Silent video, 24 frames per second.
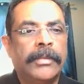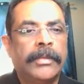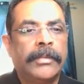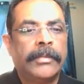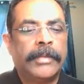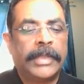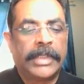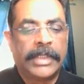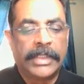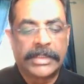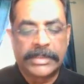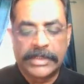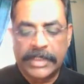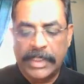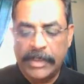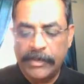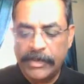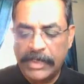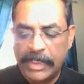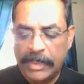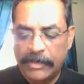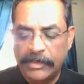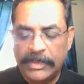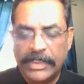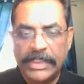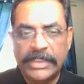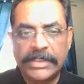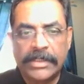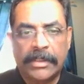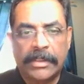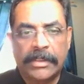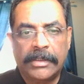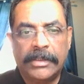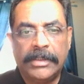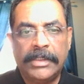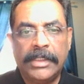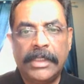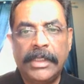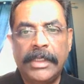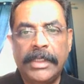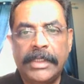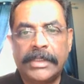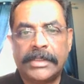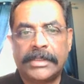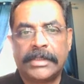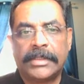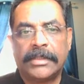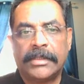But at the same time, these are
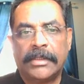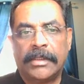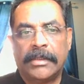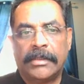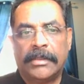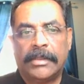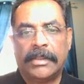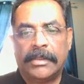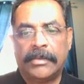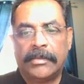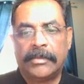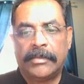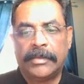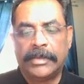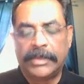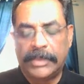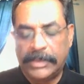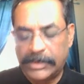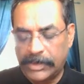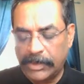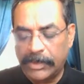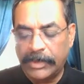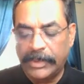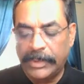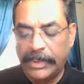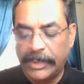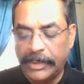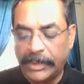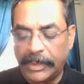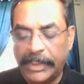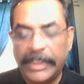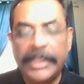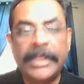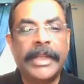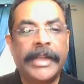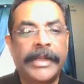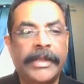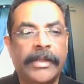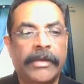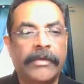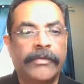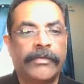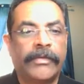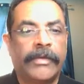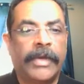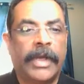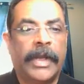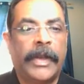delete. So the rewrite
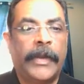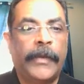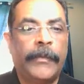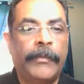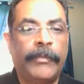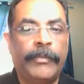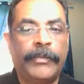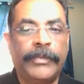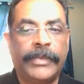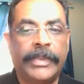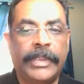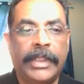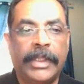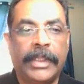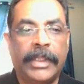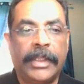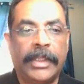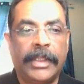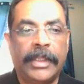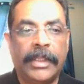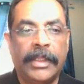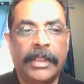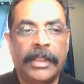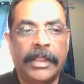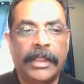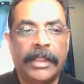of the